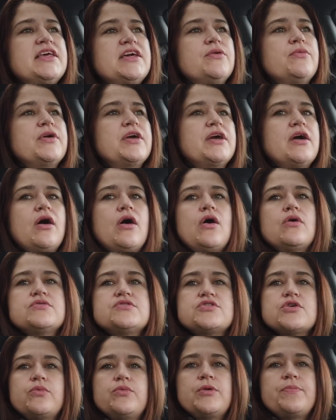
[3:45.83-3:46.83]
Here we
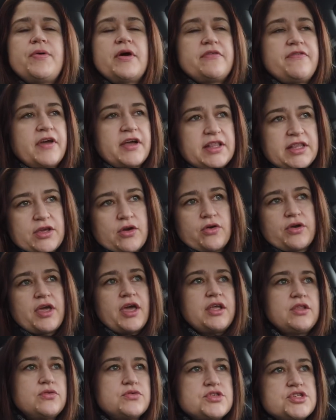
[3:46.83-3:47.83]
go, so we're perfectly
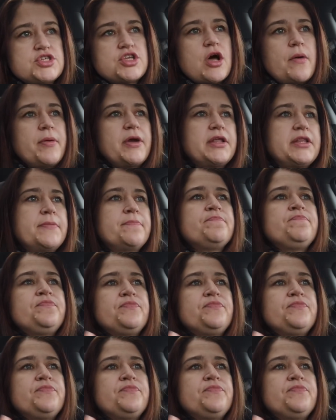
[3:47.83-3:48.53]
okay to stop it,